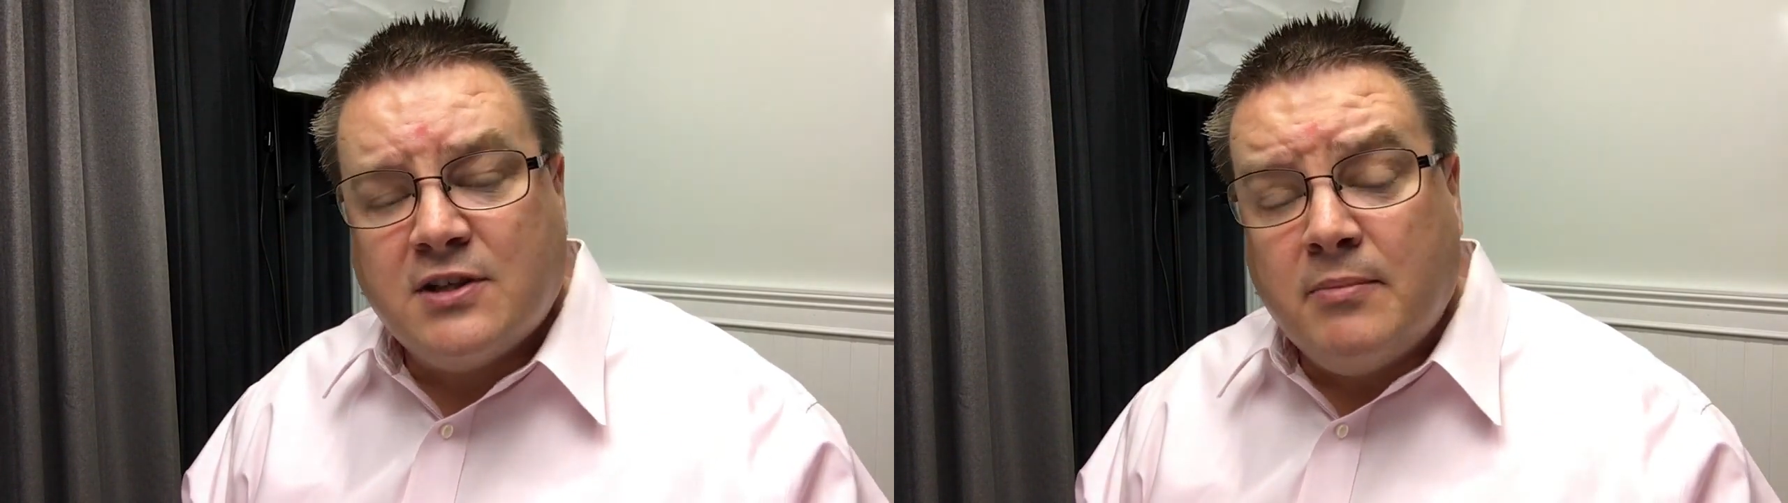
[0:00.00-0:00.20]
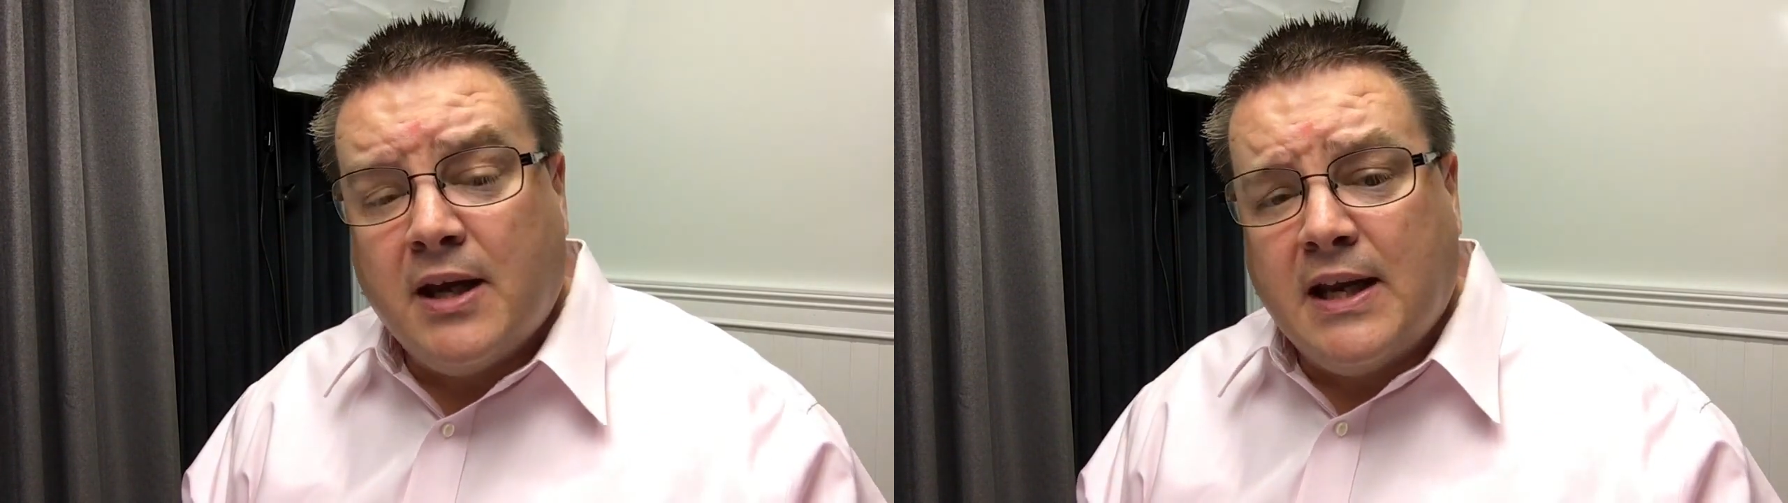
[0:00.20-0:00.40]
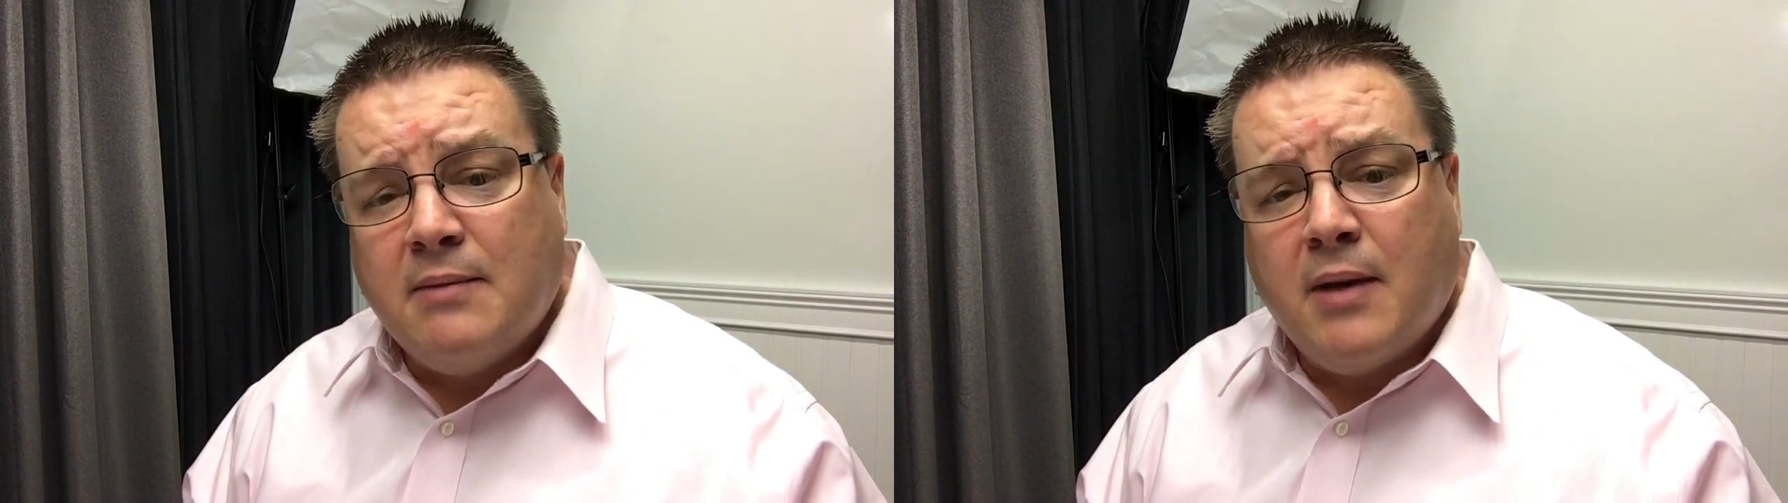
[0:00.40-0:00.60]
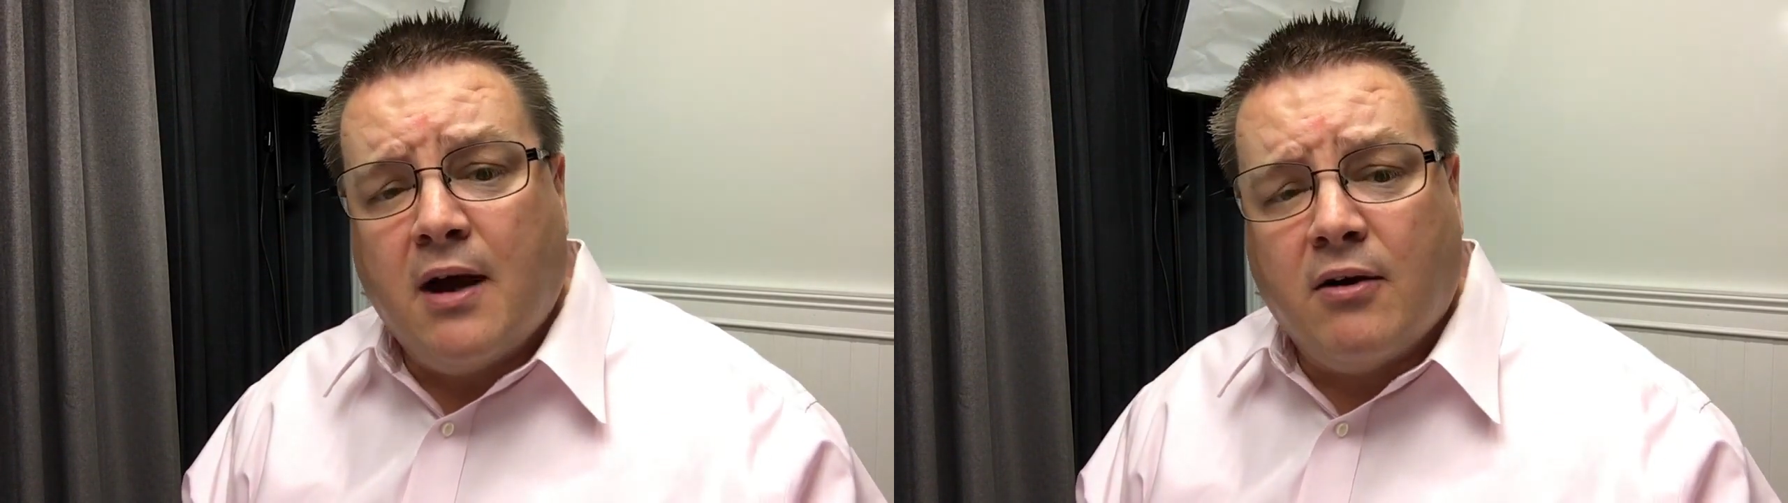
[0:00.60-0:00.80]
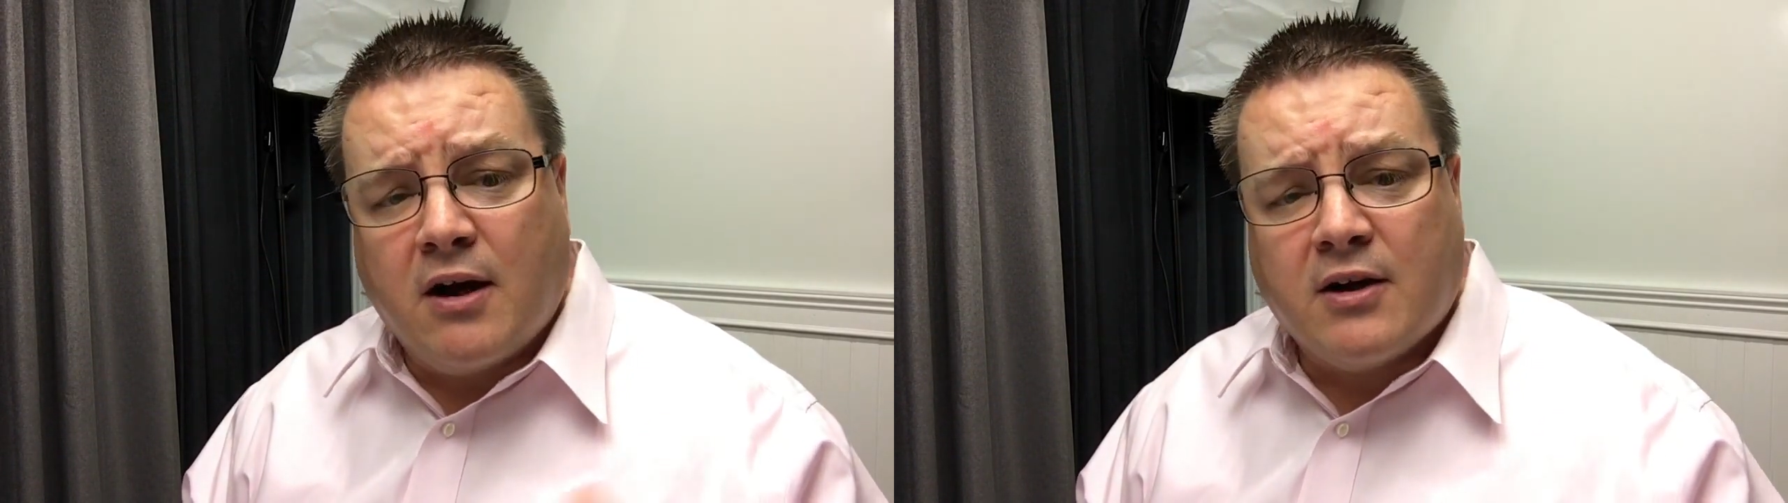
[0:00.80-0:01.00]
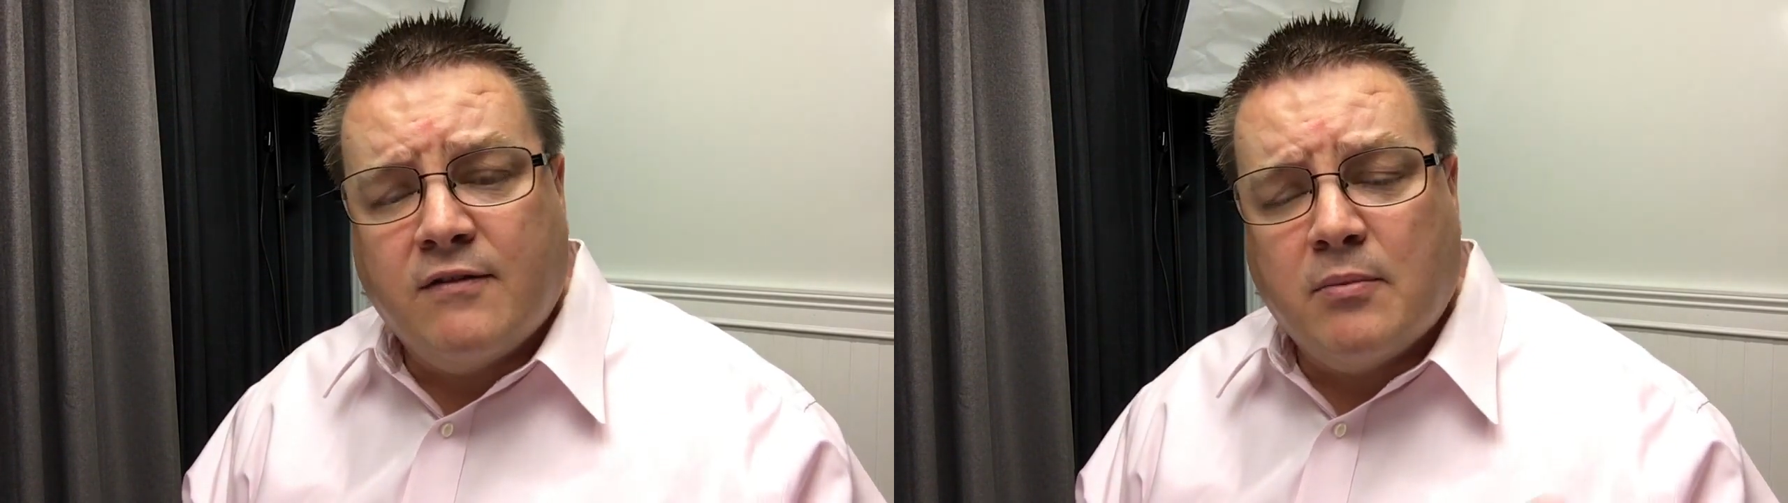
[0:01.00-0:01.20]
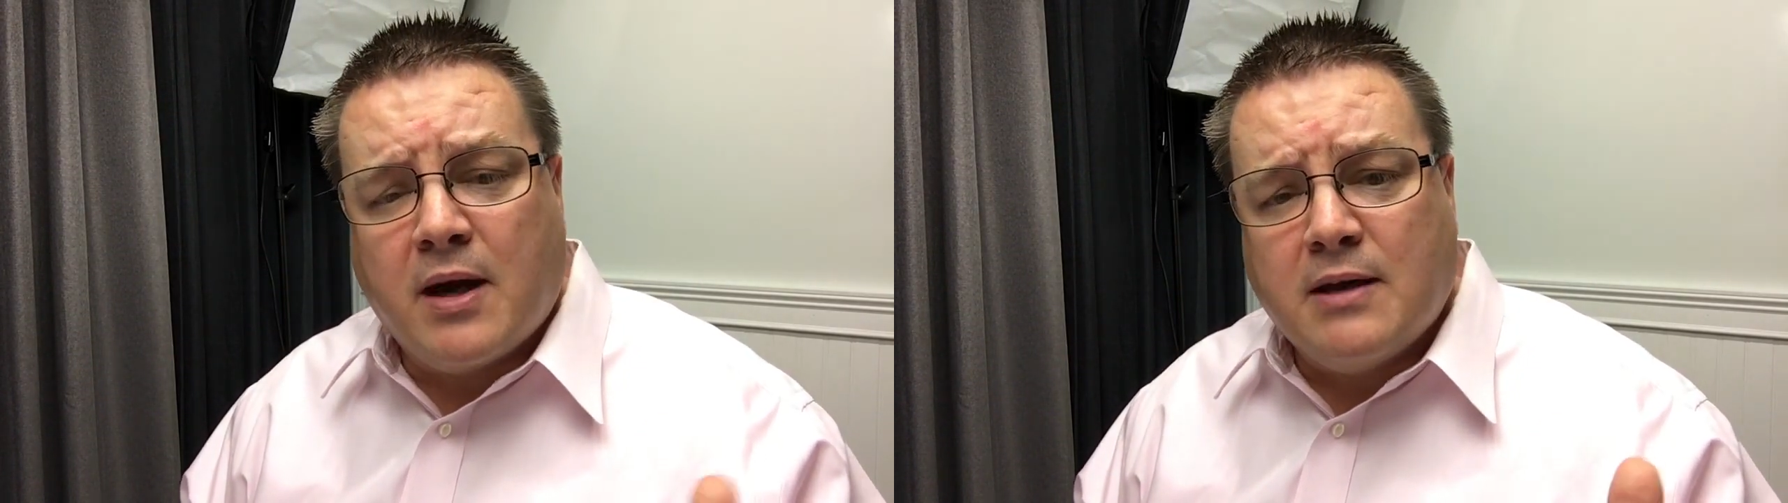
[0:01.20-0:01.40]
Send me an email and I'll give you my